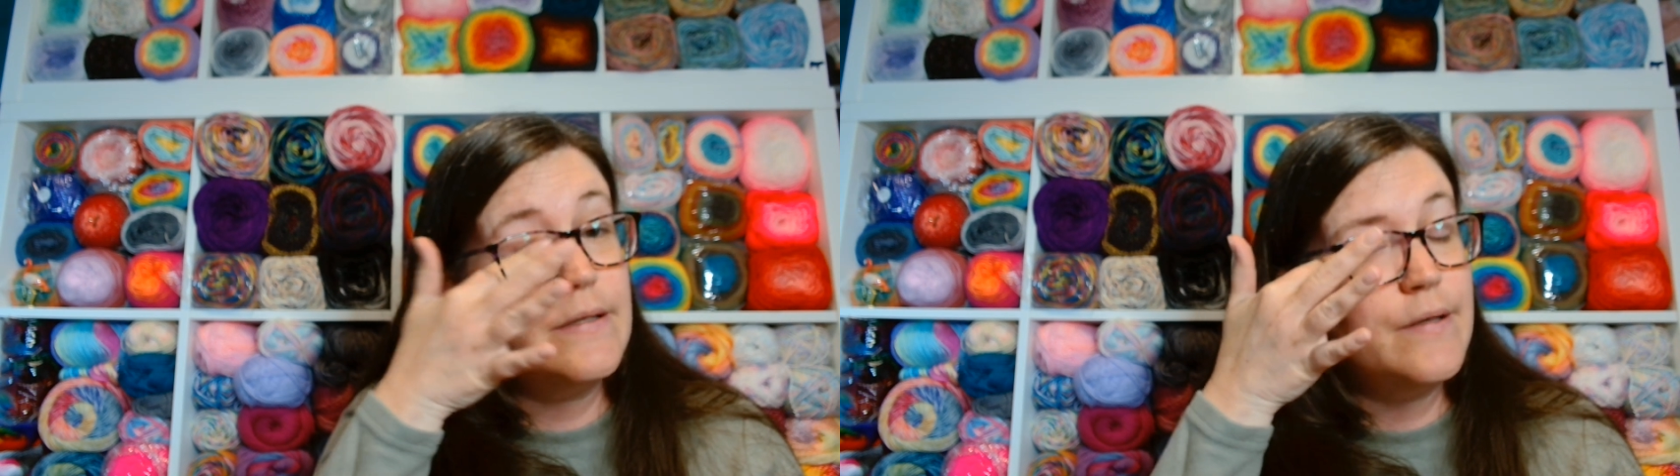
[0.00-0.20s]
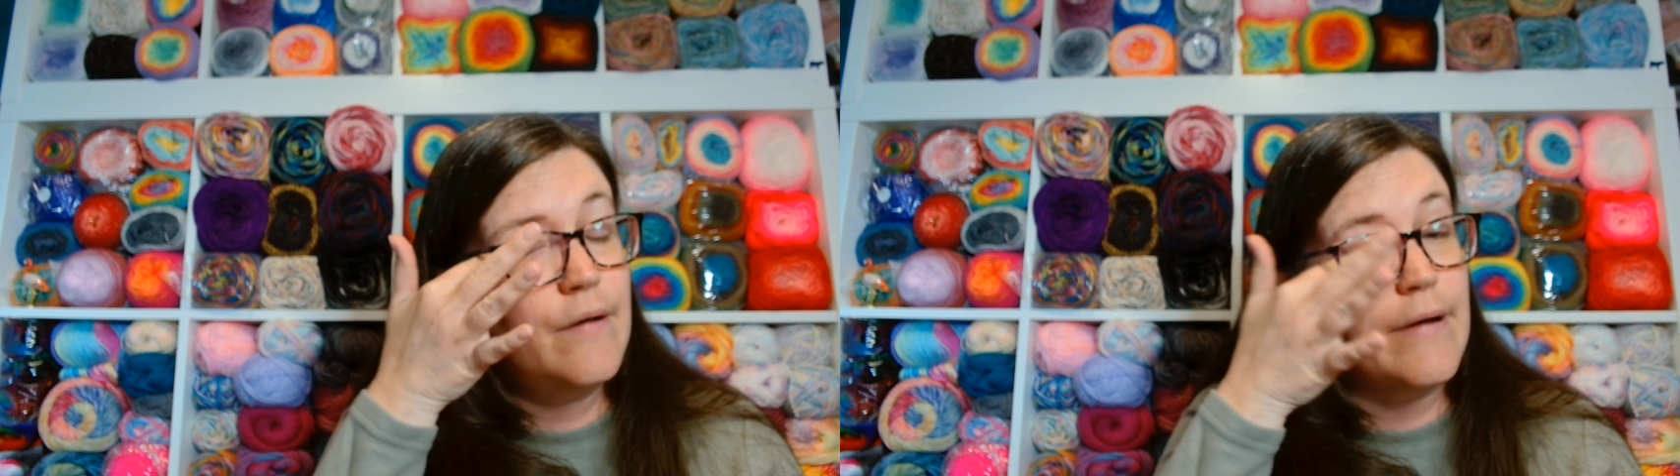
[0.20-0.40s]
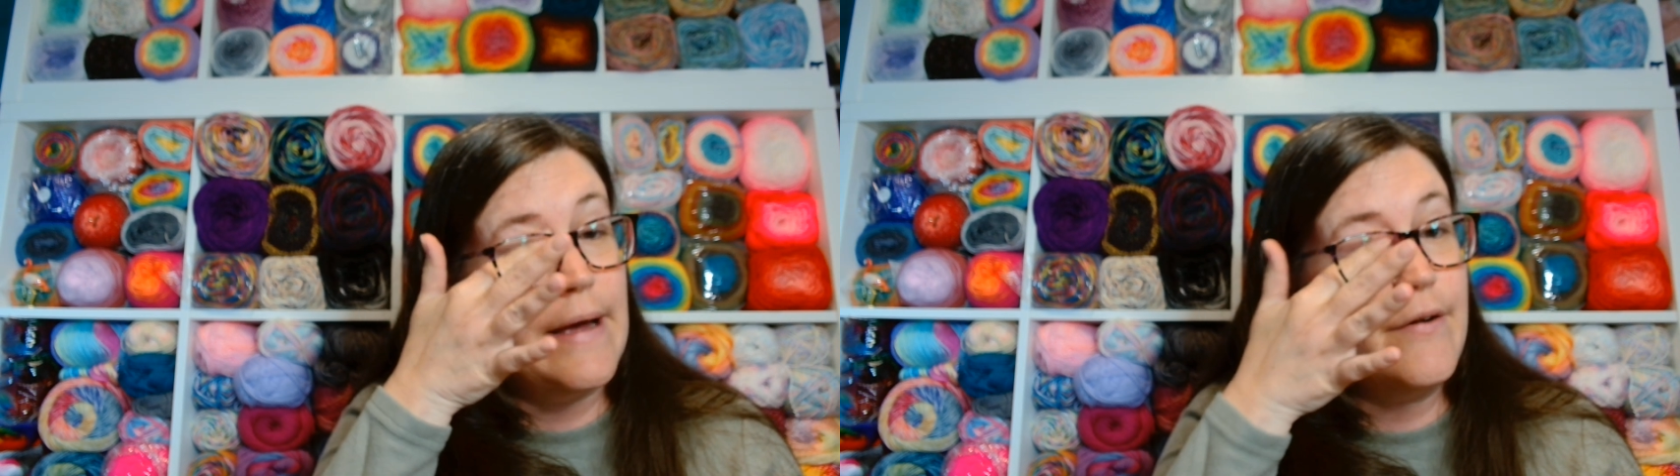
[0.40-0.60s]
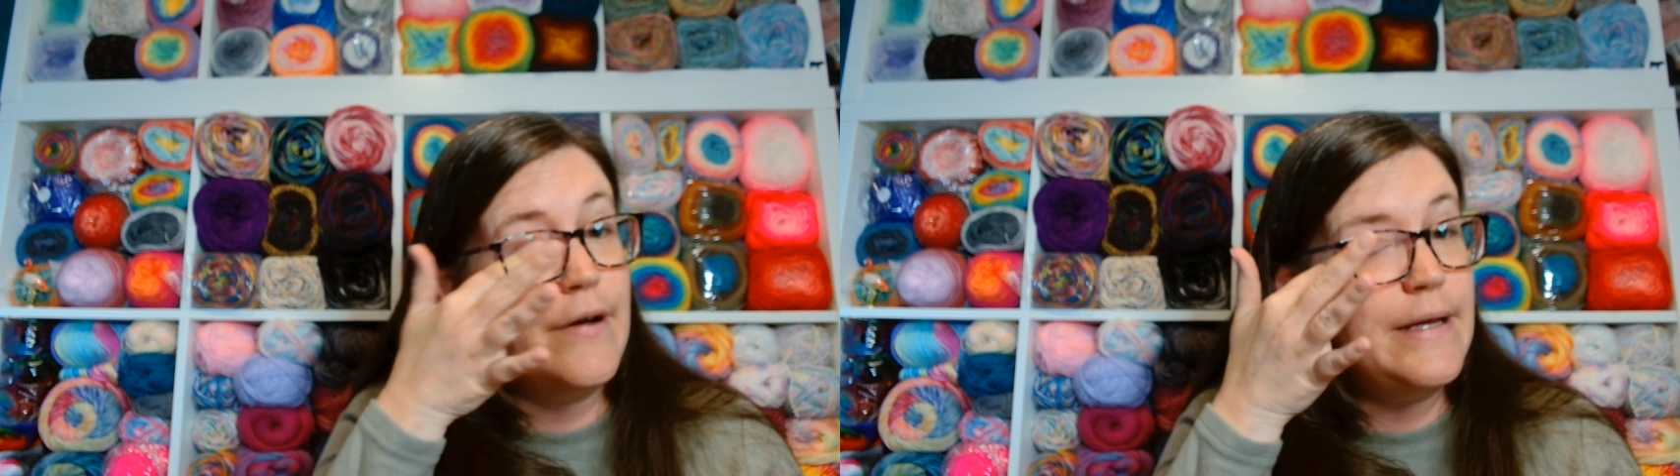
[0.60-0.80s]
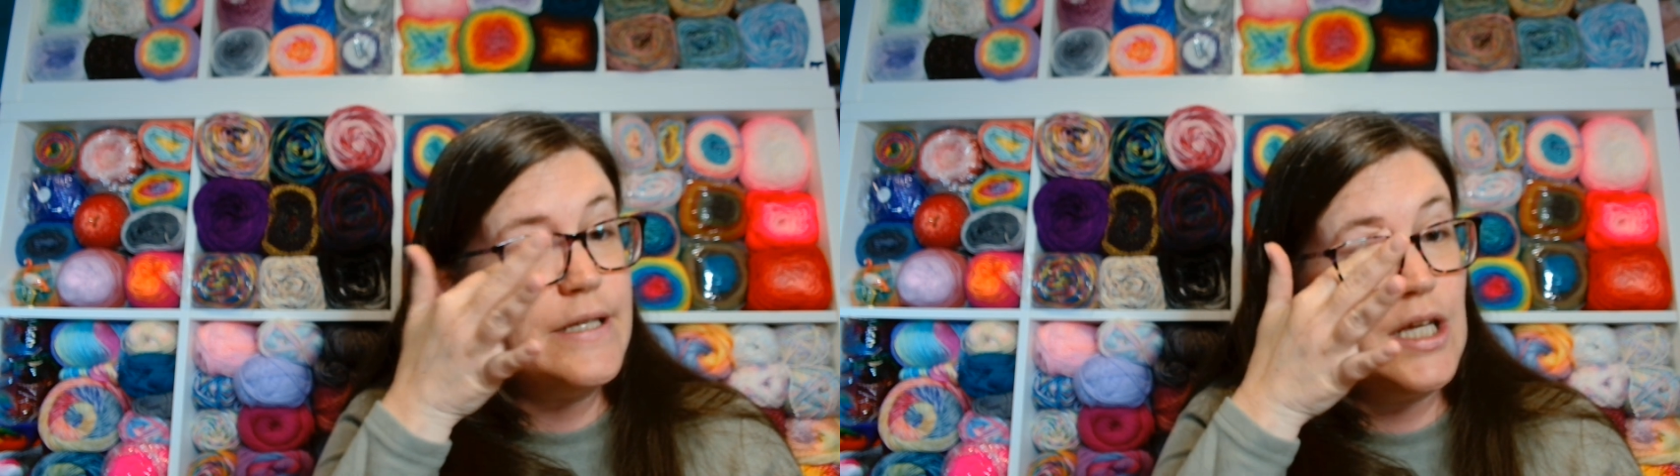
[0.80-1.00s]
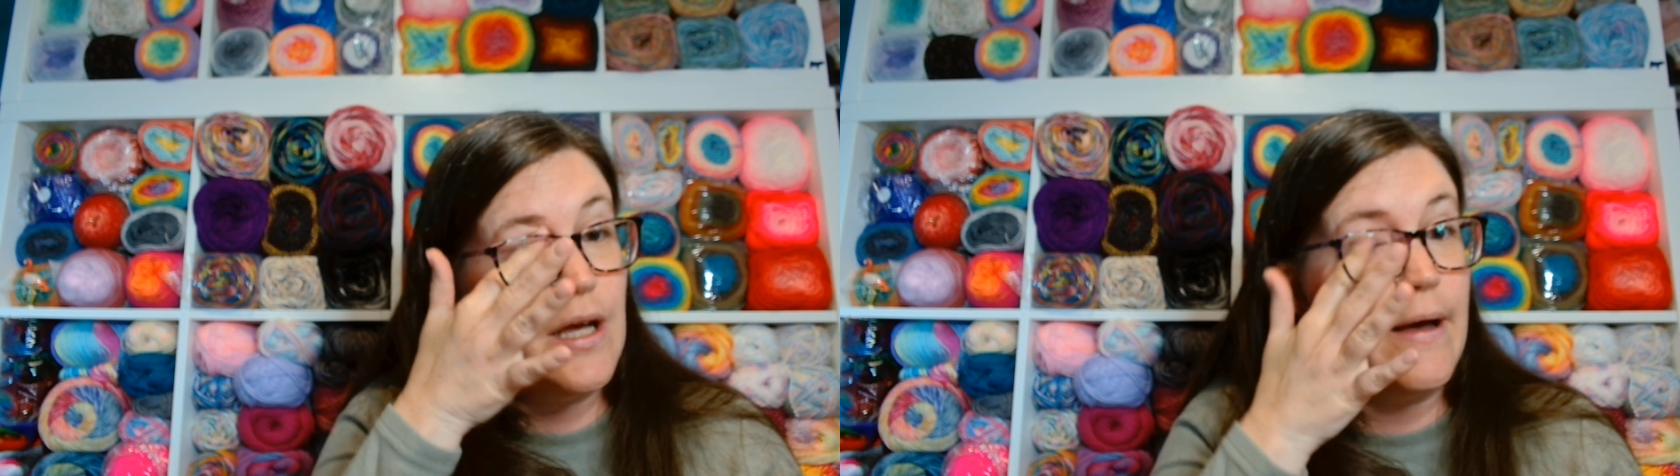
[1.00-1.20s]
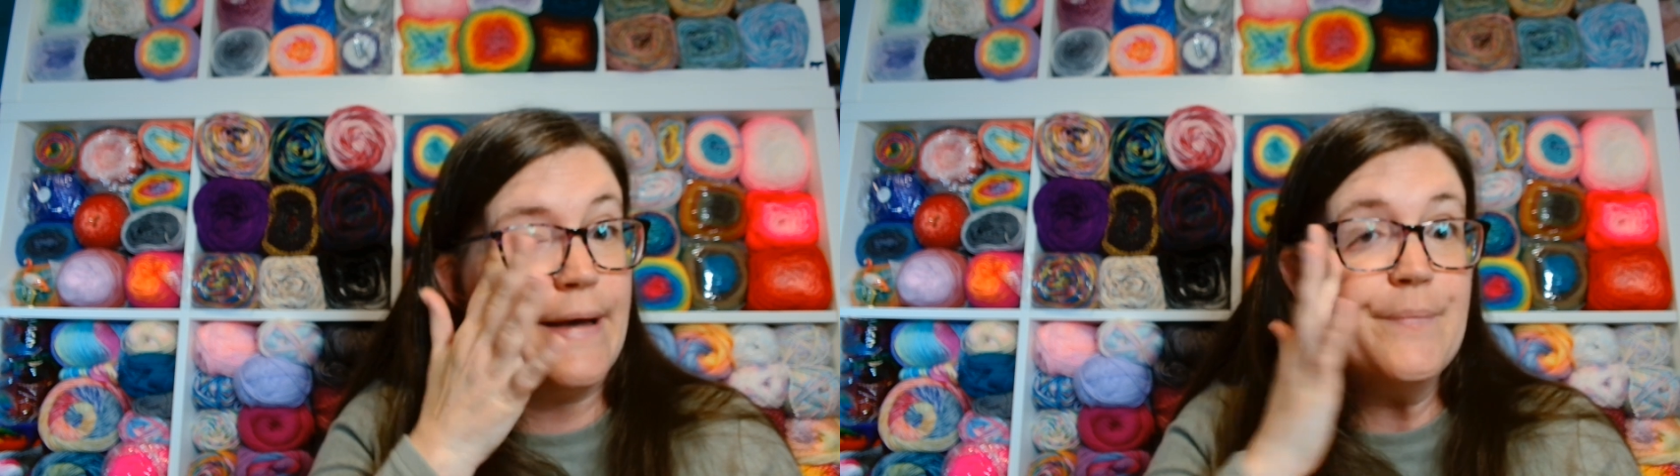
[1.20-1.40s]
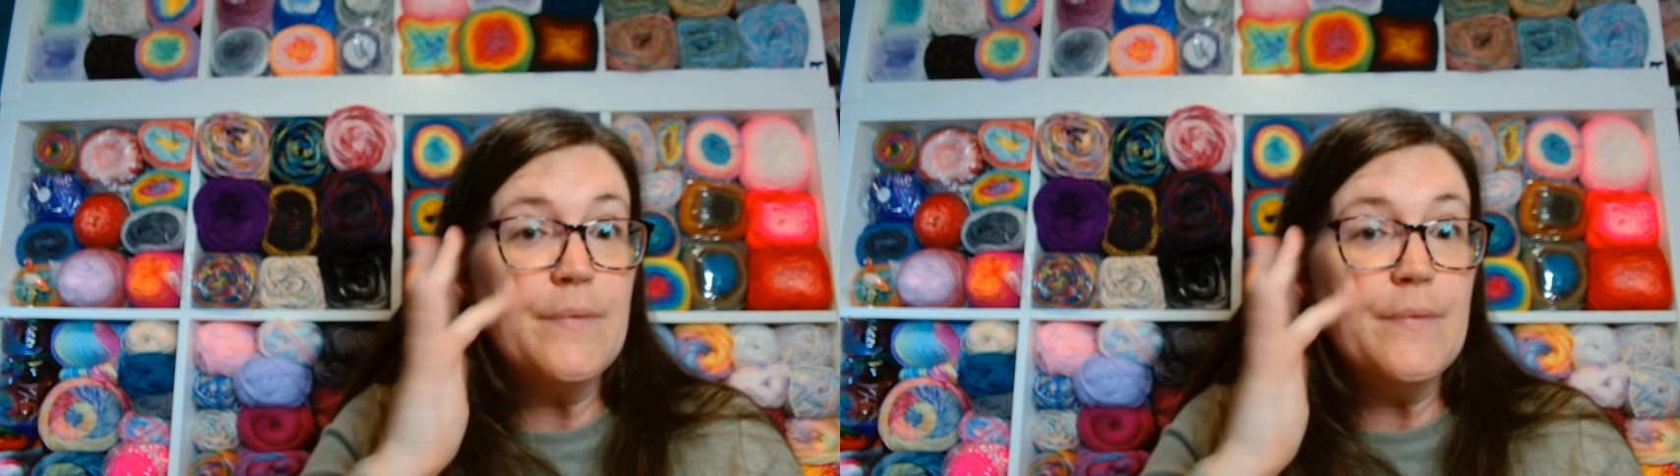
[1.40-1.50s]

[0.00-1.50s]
Sorry, I've got itchy eye.